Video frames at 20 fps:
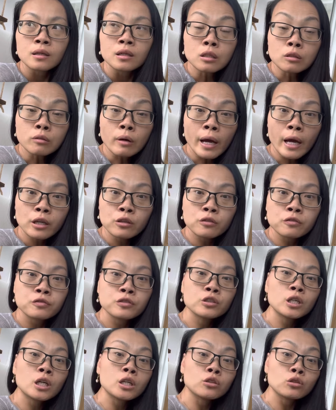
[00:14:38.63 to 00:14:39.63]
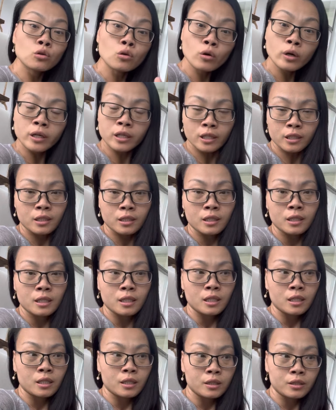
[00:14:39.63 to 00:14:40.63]
Right? You feel annoyed.
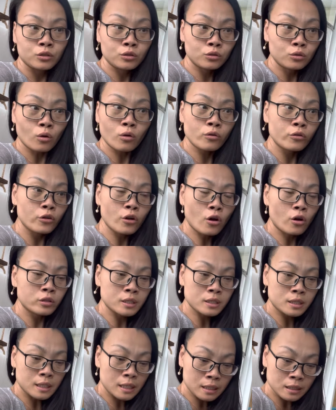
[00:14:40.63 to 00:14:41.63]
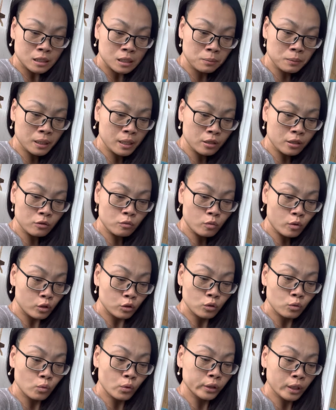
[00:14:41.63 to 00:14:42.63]
You don't know this intimidating. Well,
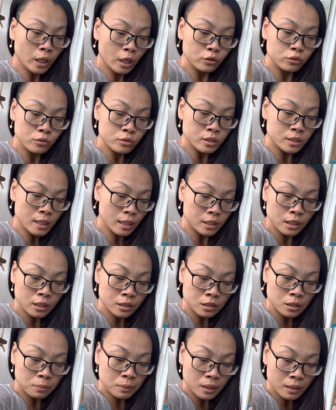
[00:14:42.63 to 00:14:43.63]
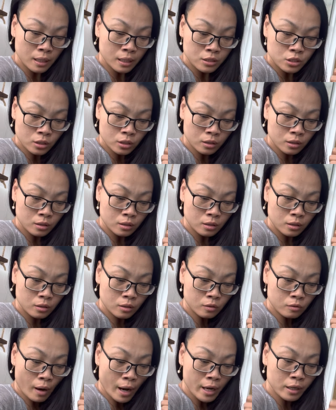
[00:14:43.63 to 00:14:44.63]
you will not use that intimidation uh,
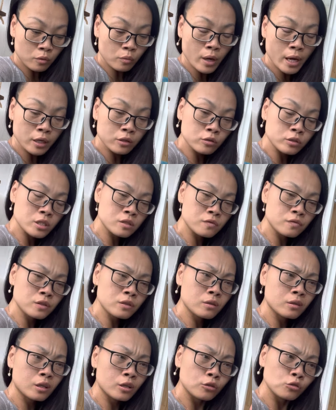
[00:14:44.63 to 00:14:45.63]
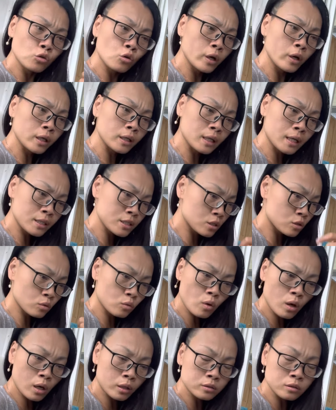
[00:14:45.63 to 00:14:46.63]
right away. You just feel annoyed. I just don't
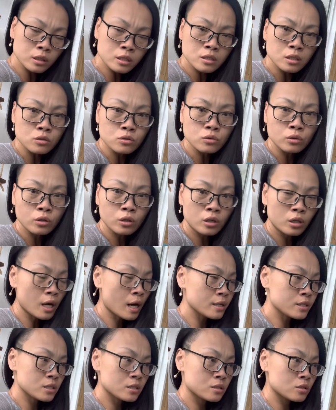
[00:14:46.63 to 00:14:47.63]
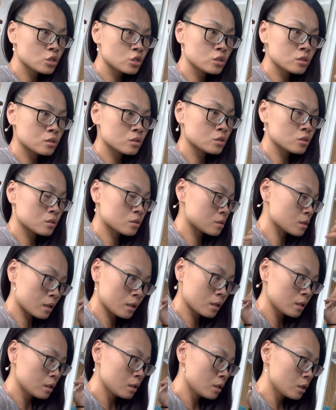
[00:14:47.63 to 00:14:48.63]
want to listen to her. I just she's just uh,
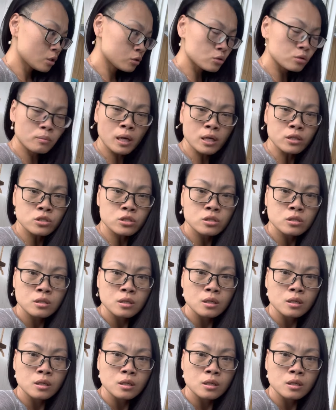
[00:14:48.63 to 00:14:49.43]
too much.